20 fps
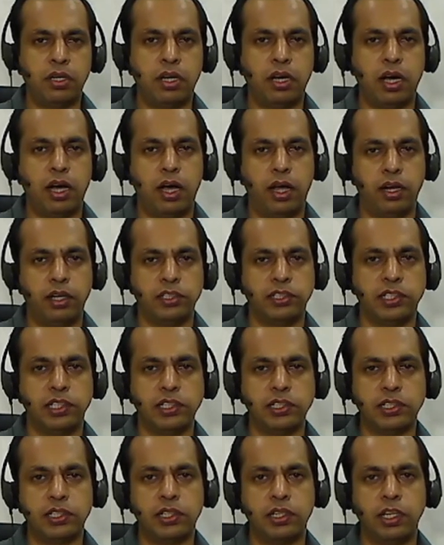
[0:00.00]
RS
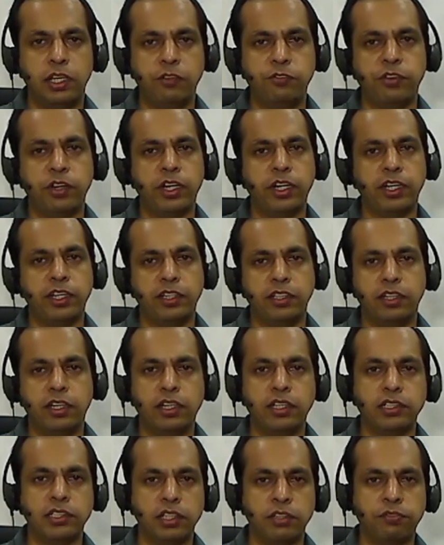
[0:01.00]
is infinity, that
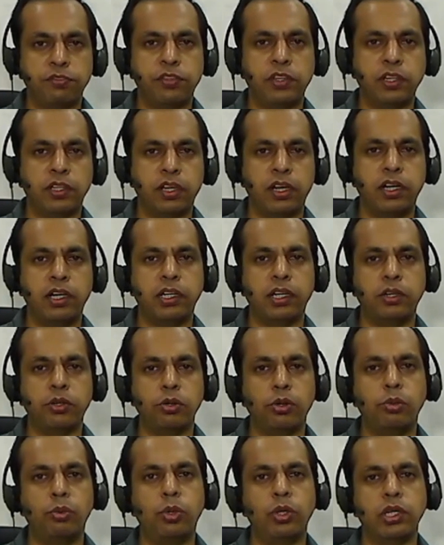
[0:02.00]
is if the current
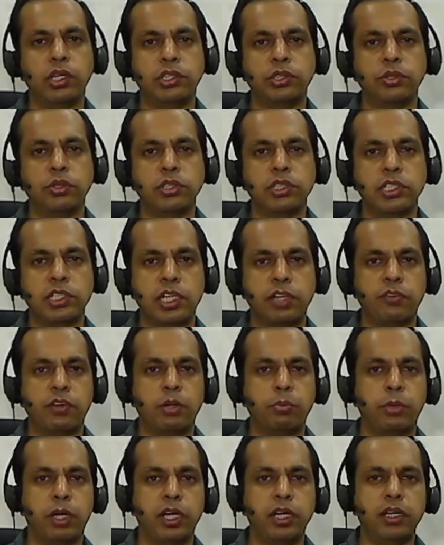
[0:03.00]
controlled voltage source is driven
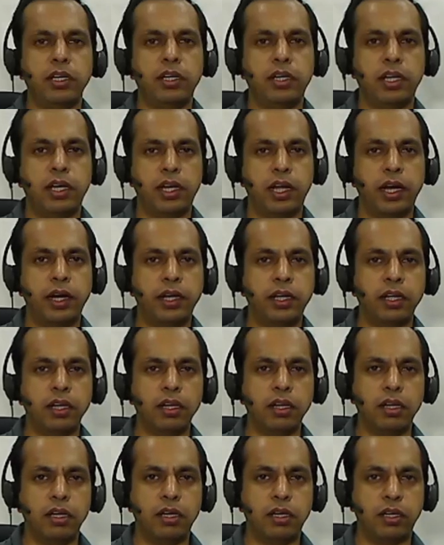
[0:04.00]
by an
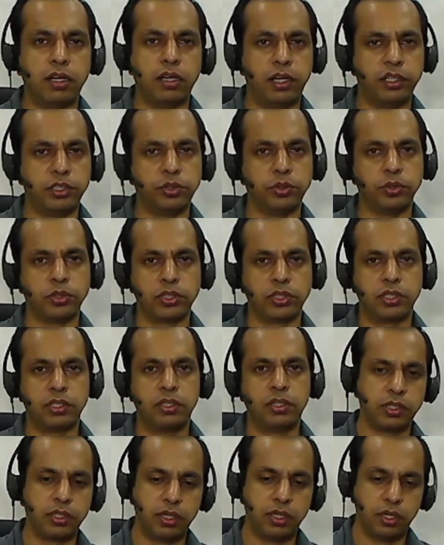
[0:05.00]
ideal current source,
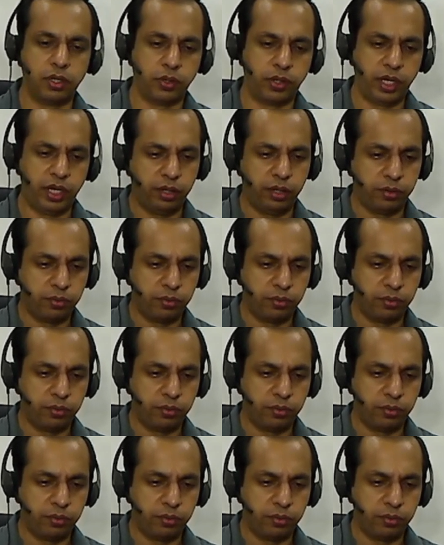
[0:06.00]
okay.